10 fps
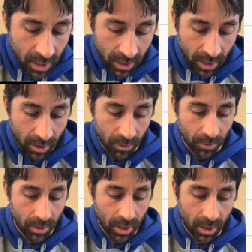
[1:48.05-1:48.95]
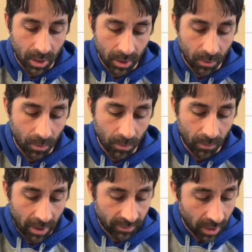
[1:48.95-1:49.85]
Now,
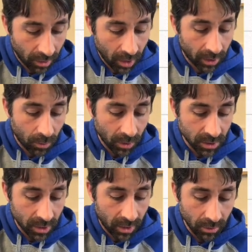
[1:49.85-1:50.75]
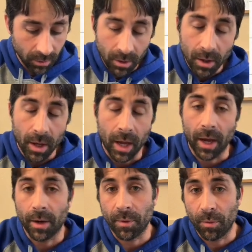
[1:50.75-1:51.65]
I've got a log equation here, and
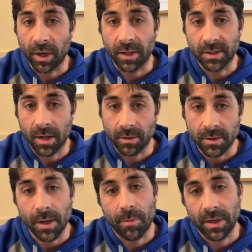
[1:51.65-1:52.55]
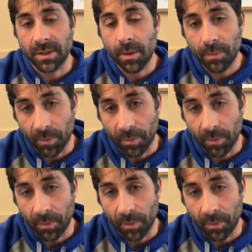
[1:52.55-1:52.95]
I'm going to break this down step by step.